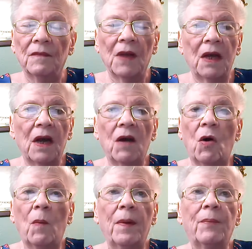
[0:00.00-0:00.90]
And I
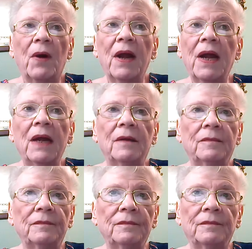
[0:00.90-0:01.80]
hope and pray
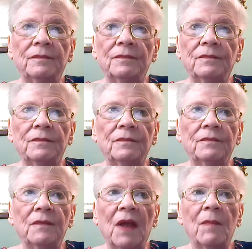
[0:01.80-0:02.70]

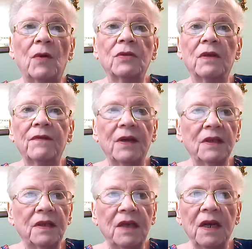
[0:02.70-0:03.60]
that most of you
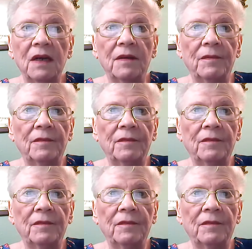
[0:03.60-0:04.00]
did.